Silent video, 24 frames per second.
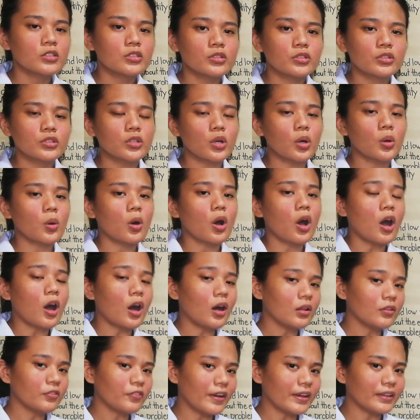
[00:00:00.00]
So,
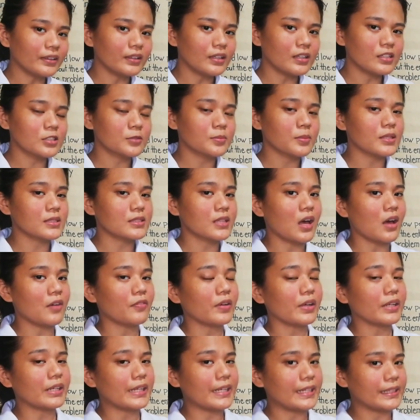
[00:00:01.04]
all findings must have
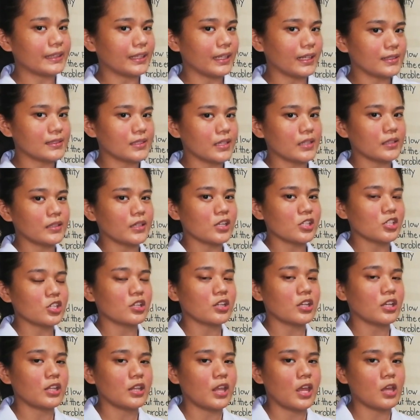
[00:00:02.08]
an in-text citation
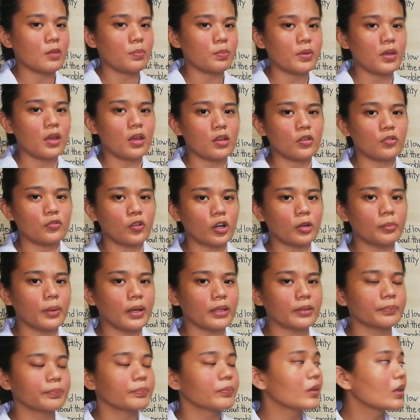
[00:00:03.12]
in APA
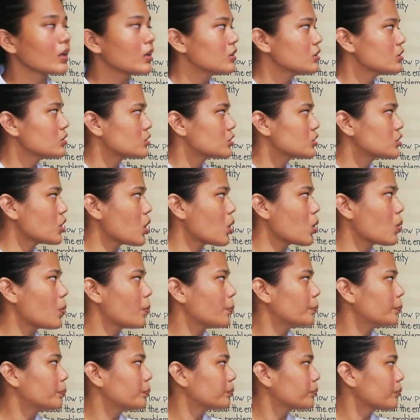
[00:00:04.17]
format. So,
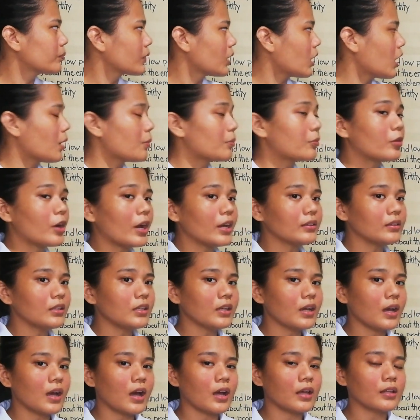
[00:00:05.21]

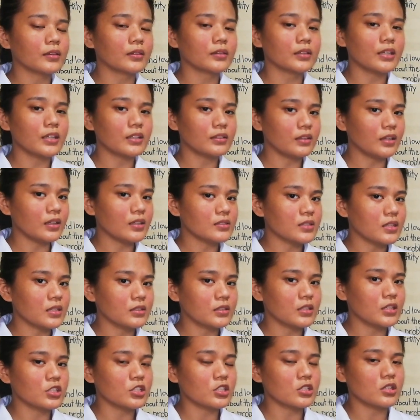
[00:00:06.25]
writing an in-text
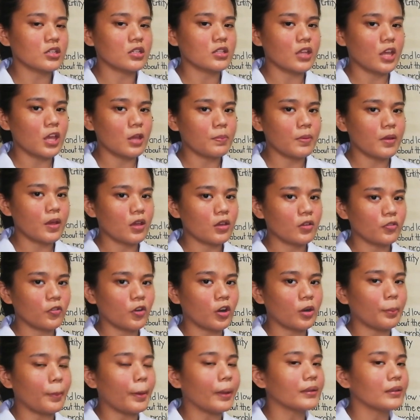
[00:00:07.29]
citation in APA
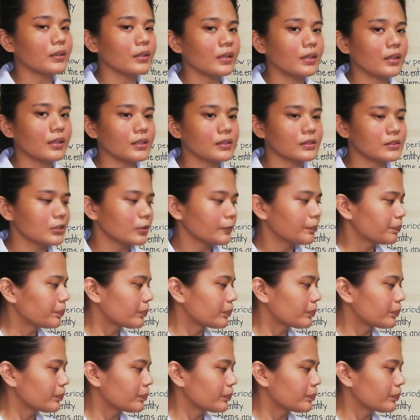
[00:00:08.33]
format is